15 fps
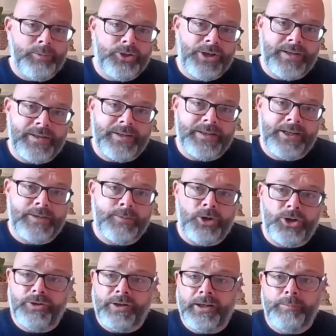trans status
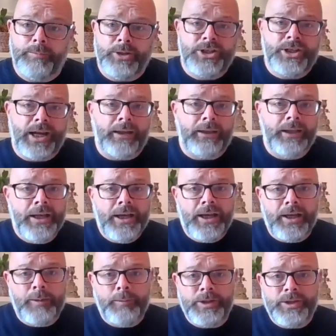monitoring, and Michelle
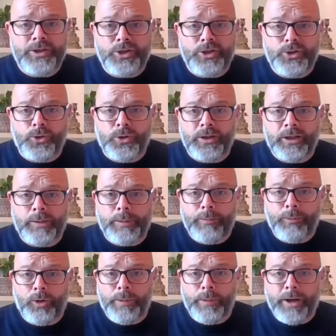is going to talk a little
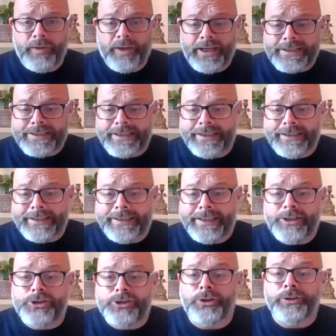bit more about that
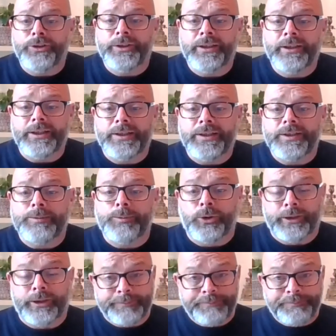later on this
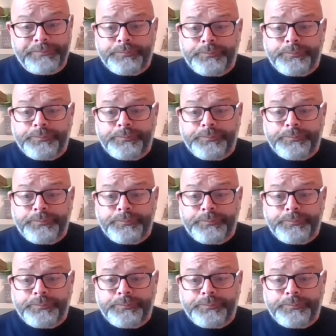morning.